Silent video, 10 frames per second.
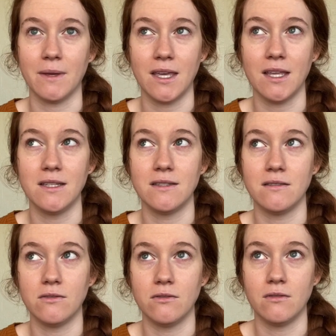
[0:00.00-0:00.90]
kid's
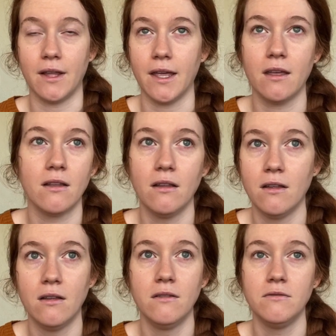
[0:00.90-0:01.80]
like,
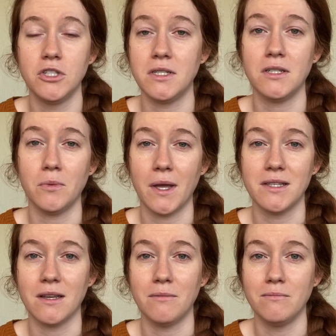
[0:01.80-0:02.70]
she still
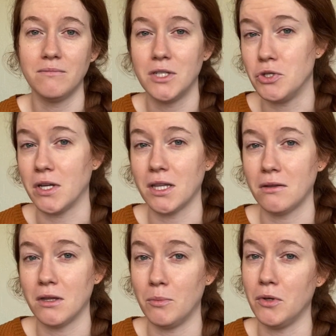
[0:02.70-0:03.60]
wakes up to drink
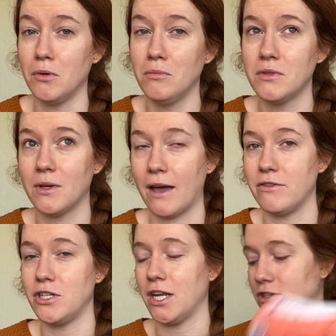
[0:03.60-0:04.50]
the boob, so I have to
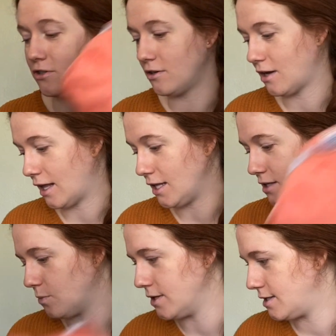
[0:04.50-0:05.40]
change her at
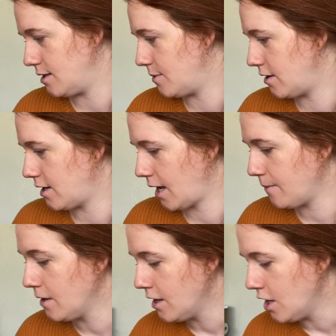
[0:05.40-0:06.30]
least once in the middle of the night.
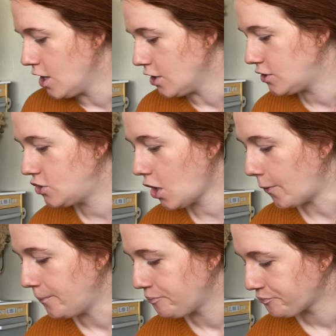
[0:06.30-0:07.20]
So
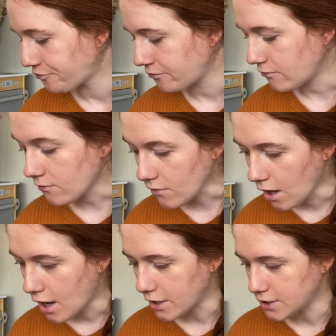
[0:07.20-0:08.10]

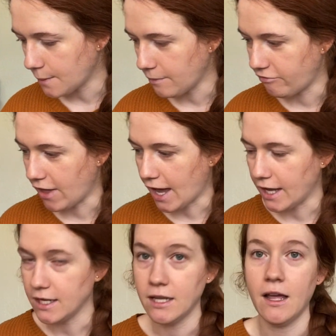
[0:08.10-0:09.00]
on top of
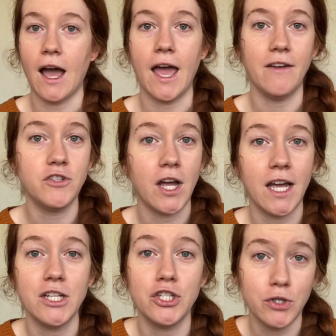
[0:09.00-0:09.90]
that, I have
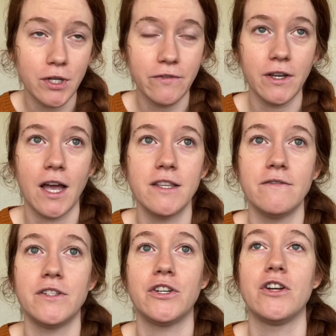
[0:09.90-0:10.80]
tried 2 different kinds of
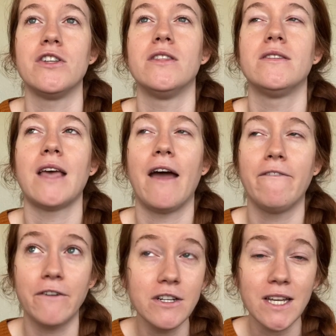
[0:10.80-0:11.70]
detergents. At
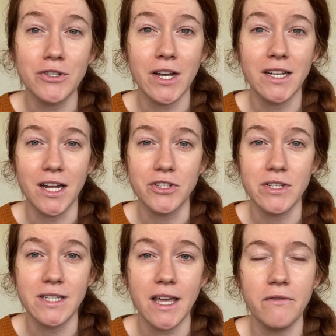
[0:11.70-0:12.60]
first I tried Country
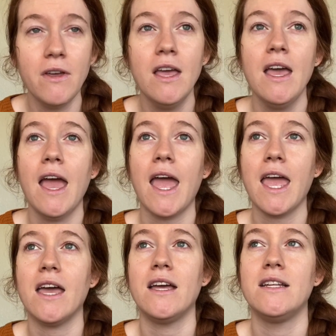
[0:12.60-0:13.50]
Save,
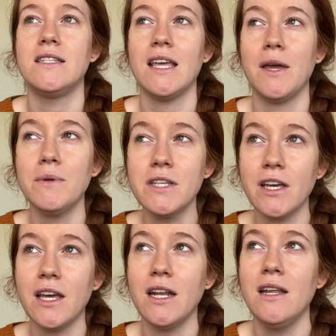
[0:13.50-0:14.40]
and it was
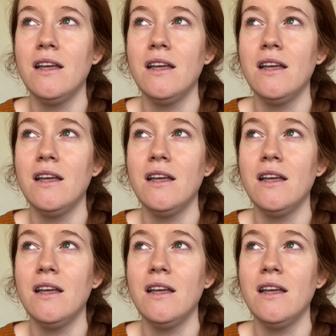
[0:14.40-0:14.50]
good.